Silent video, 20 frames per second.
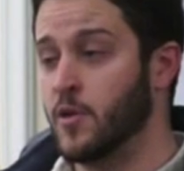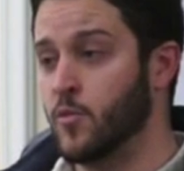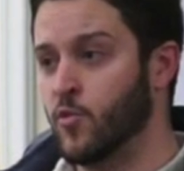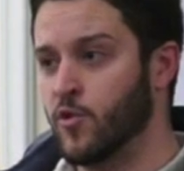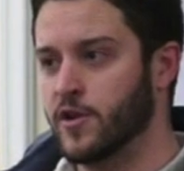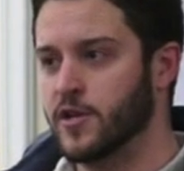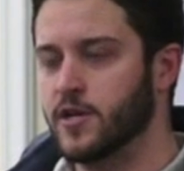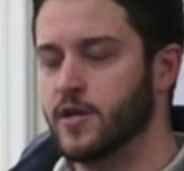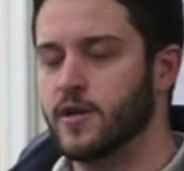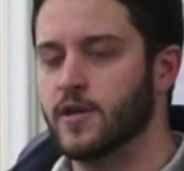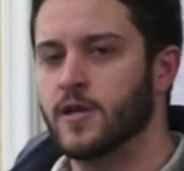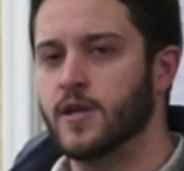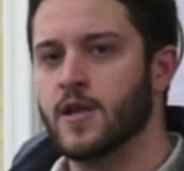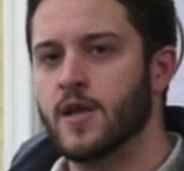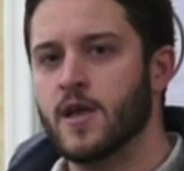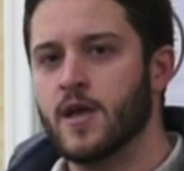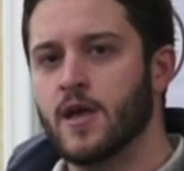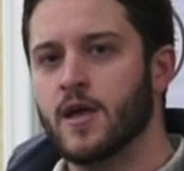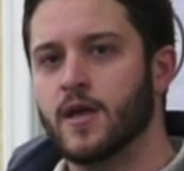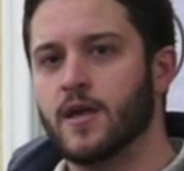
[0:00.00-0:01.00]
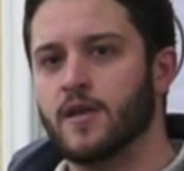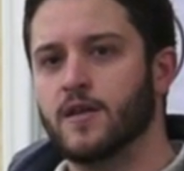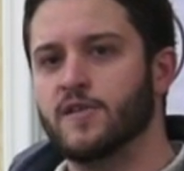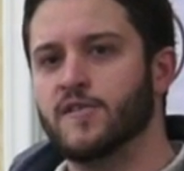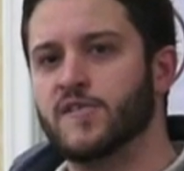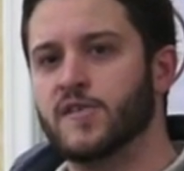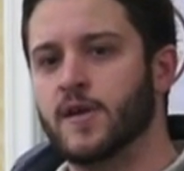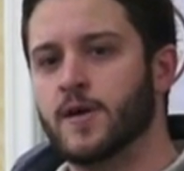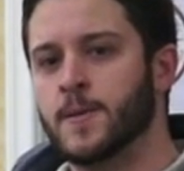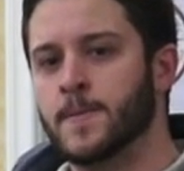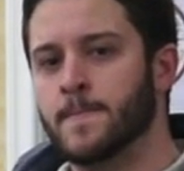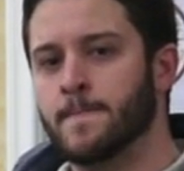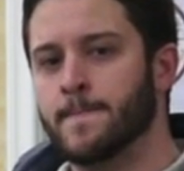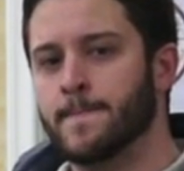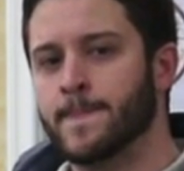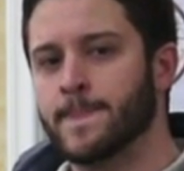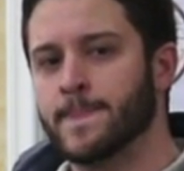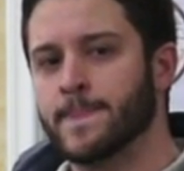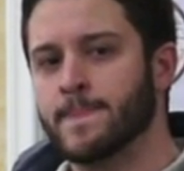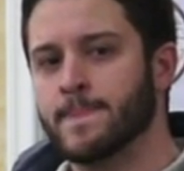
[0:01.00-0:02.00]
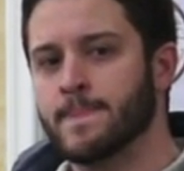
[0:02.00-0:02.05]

mean, I'm working on it, is, um,